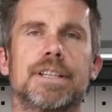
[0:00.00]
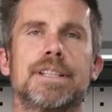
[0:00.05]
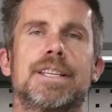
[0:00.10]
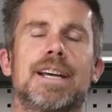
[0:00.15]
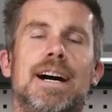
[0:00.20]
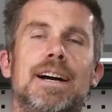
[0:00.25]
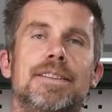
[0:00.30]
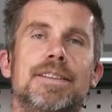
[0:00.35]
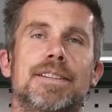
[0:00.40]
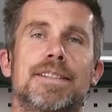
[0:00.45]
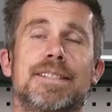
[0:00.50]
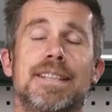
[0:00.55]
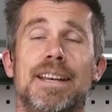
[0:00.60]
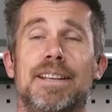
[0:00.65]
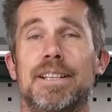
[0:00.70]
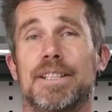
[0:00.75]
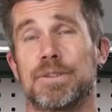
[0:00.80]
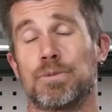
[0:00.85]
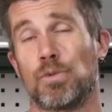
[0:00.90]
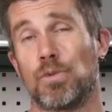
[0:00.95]
thing to
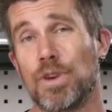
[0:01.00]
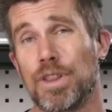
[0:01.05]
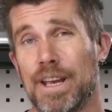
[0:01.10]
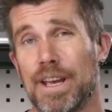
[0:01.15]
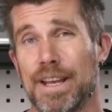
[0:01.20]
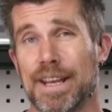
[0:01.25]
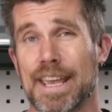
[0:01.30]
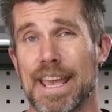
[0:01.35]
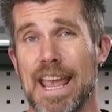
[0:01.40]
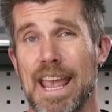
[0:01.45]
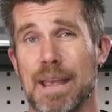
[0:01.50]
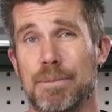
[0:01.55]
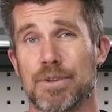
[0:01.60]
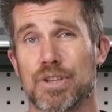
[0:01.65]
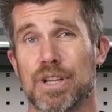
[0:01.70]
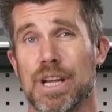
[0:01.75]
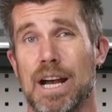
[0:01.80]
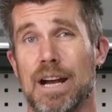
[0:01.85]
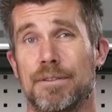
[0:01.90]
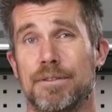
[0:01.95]
understand is with a
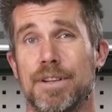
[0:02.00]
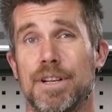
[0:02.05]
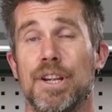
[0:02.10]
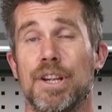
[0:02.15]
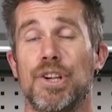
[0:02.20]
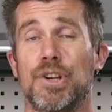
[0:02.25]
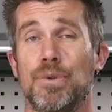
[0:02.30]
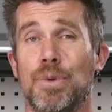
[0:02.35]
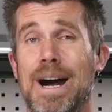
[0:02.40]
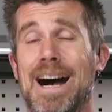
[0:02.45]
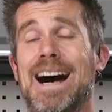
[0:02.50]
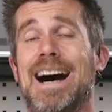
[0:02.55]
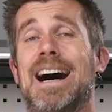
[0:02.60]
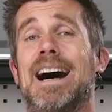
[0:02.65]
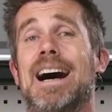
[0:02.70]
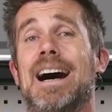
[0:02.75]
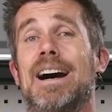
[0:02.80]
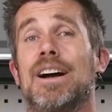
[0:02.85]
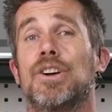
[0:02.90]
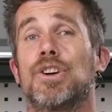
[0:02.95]
camshaft, you
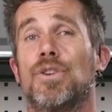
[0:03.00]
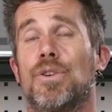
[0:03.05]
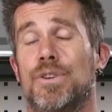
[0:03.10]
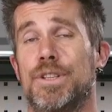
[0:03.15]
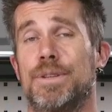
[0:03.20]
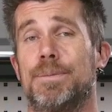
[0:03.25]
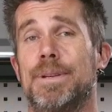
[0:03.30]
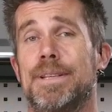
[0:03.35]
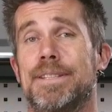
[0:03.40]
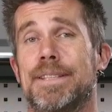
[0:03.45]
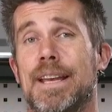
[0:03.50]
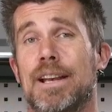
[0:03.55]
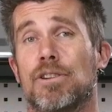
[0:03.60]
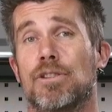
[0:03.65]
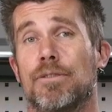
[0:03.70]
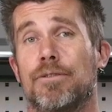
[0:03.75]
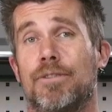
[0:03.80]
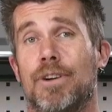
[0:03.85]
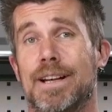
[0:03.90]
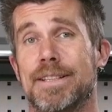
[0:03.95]
are going to be
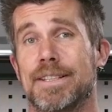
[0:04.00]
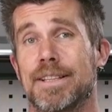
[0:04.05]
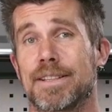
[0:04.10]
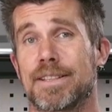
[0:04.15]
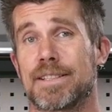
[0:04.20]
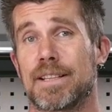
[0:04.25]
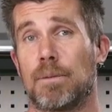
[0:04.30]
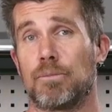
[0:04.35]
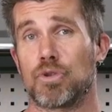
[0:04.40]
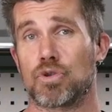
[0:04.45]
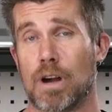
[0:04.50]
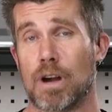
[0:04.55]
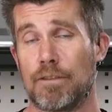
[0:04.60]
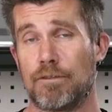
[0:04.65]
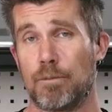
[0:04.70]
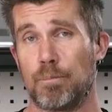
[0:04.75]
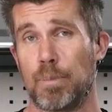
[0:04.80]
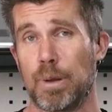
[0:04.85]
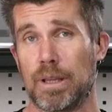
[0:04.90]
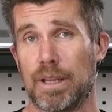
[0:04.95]
sacrificing some
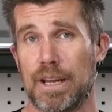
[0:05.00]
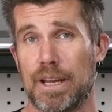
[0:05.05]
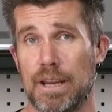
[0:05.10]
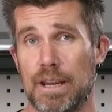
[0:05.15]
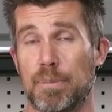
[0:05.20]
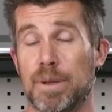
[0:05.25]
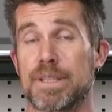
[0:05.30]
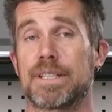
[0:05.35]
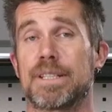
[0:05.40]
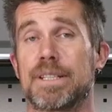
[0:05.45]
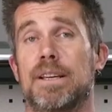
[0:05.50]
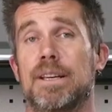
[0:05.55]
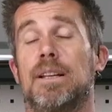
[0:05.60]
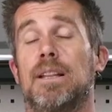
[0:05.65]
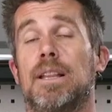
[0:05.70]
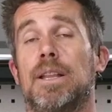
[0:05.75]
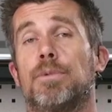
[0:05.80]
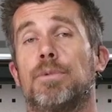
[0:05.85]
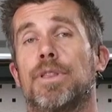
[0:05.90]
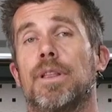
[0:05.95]
drivability,
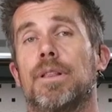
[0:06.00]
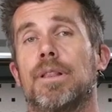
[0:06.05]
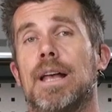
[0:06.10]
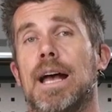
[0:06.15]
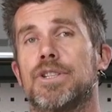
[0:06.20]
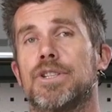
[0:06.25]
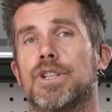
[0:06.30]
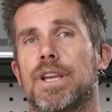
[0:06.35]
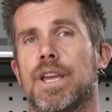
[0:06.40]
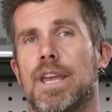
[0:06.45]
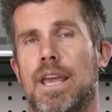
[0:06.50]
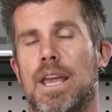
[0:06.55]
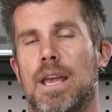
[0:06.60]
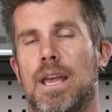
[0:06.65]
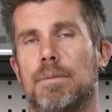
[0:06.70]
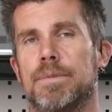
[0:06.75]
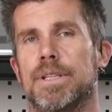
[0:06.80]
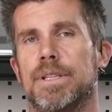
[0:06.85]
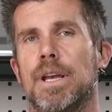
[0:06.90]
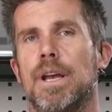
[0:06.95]
particularly with the larger
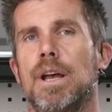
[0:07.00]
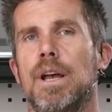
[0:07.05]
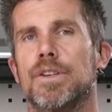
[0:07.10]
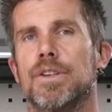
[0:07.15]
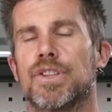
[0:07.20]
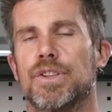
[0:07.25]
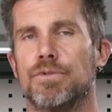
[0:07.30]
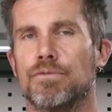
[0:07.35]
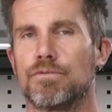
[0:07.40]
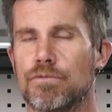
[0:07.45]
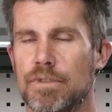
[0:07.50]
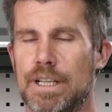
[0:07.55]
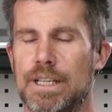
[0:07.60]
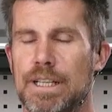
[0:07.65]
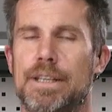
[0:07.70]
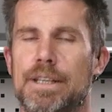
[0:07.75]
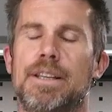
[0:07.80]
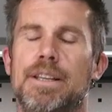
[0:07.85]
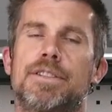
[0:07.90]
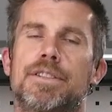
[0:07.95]
cams. So you
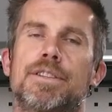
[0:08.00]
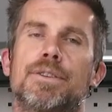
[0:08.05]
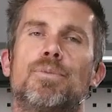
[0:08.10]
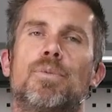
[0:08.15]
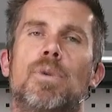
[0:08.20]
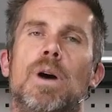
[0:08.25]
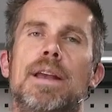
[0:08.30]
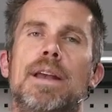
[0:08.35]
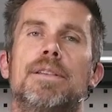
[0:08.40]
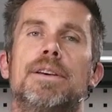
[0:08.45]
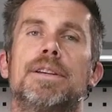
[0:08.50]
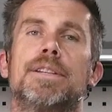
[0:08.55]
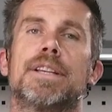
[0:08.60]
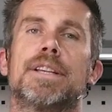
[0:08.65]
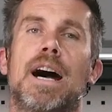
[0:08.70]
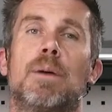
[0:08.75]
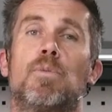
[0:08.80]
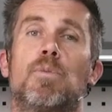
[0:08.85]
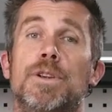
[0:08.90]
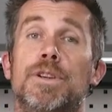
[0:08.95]
really need to weigh this
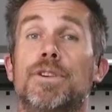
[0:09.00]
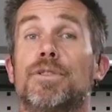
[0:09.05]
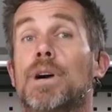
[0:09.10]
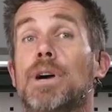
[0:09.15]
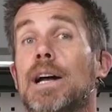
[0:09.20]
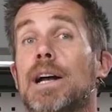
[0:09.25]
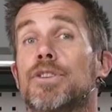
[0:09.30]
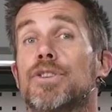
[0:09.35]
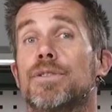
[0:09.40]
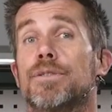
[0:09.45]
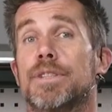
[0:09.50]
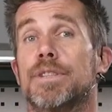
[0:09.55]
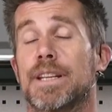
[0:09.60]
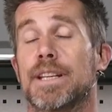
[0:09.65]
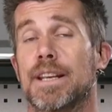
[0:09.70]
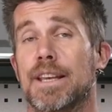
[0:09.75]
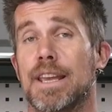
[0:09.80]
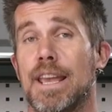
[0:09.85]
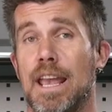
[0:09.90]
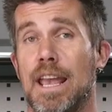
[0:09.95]
up when you are choosing
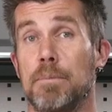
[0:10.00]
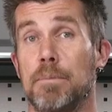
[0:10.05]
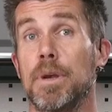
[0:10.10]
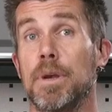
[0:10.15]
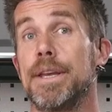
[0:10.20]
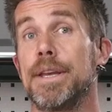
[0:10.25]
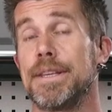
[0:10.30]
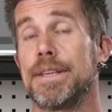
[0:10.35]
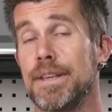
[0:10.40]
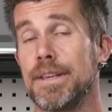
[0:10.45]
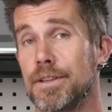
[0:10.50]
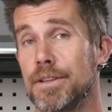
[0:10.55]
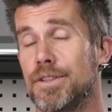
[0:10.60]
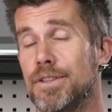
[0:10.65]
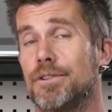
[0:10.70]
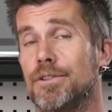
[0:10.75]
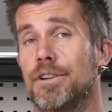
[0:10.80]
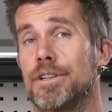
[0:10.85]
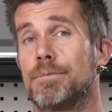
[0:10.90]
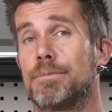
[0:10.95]
a cam. Yes,
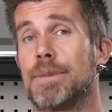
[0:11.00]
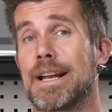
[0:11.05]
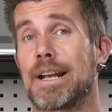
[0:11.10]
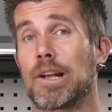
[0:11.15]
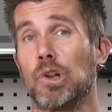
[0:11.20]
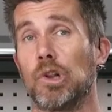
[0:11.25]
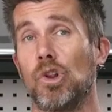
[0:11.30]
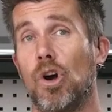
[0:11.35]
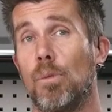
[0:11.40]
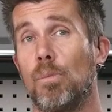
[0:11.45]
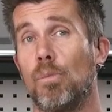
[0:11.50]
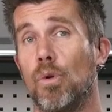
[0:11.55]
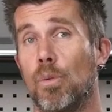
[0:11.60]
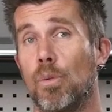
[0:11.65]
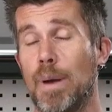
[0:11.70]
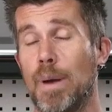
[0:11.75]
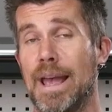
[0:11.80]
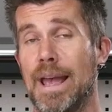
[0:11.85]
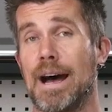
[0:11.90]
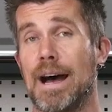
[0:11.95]
you're going to make a lot more
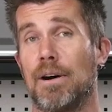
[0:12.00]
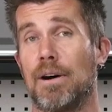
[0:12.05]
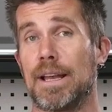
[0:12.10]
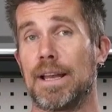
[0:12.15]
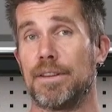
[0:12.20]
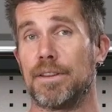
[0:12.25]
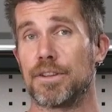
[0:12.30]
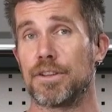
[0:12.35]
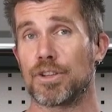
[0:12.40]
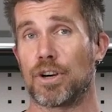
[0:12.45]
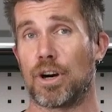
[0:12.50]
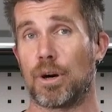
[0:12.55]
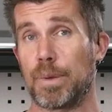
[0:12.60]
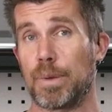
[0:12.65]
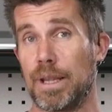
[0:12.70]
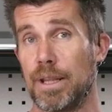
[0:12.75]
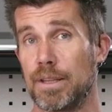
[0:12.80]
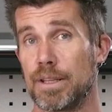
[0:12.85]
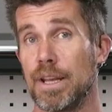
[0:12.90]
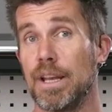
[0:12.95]
power in the top
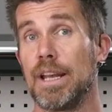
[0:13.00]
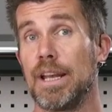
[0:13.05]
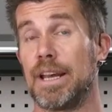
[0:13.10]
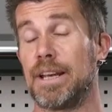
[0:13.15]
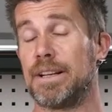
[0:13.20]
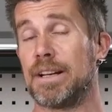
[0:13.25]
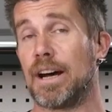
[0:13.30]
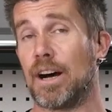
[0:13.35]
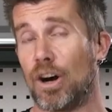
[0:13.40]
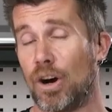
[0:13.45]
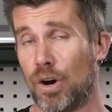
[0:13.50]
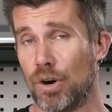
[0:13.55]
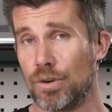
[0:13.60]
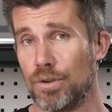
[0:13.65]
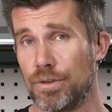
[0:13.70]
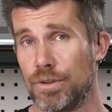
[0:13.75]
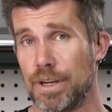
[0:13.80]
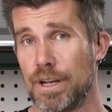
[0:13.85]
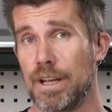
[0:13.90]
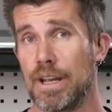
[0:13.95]
end. In our
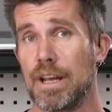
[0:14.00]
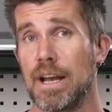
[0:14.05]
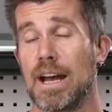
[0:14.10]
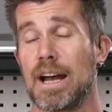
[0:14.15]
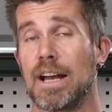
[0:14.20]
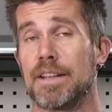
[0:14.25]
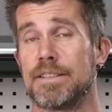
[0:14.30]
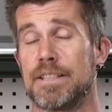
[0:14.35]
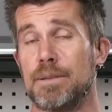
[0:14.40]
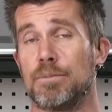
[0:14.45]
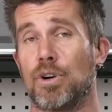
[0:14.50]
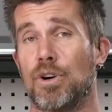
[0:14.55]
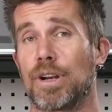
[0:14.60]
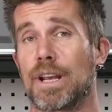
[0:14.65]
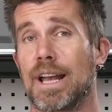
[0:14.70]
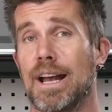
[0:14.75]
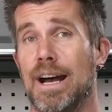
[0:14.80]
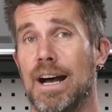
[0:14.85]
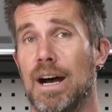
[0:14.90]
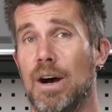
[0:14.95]
own uh, demo
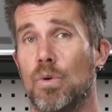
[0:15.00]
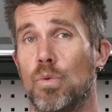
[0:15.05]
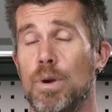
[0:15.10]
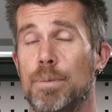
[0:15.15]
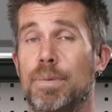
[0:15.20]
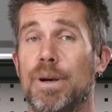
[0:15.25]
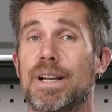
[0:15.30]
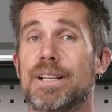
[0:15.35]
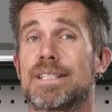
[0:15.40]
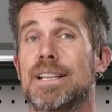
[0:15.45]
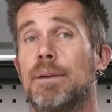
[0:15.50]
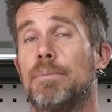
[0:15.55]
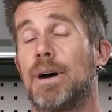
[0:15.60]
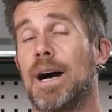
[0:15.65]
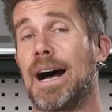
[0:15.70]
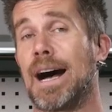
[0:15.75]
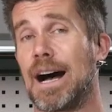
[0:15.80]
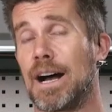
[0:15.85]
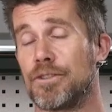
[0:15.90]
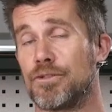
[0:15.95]
car, we picked up one
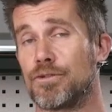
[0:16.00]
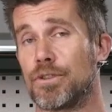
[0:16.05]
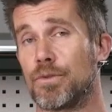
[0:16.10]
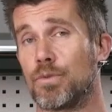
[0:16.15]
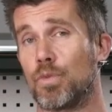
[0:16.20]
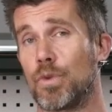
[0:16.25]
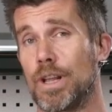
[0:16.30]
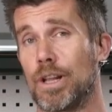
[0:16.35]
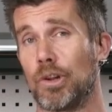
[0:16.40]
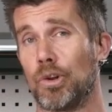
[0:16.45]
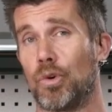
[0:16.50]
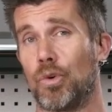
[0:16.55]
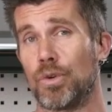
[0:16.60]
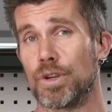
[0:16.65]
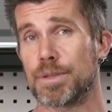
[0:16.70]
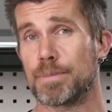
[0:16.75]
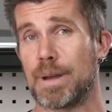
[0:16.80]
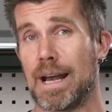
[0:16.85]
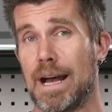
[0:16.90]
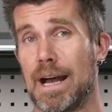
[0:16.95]
hundred wheel
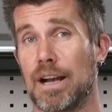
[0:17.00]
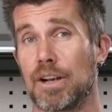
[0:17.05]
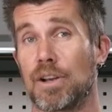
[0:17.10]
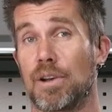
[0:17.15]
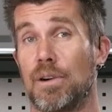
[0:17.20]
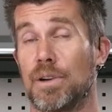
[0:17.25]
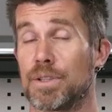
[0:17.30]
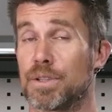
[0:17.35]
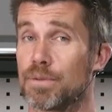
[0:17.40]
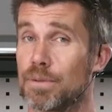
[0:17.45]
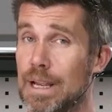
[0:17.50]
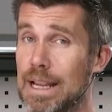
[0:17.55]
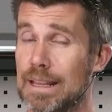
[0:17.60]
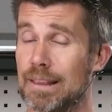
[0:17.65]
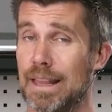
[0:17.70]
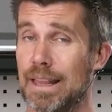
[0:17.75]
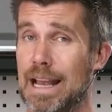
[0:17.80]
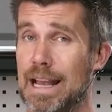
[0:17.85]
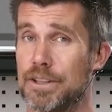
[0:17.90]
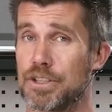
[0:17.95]
horsepower going to a
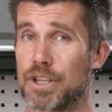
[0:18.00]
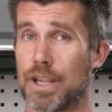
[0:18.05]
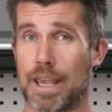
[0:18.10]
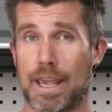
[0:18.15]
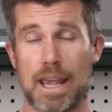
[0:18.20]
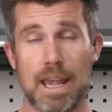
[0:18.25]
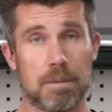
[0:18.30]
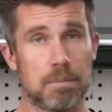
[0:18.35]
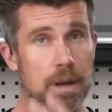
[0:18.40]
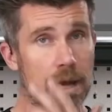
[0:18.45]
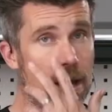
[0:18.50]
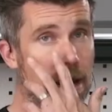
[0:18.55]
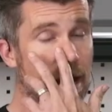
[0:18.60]
large cam.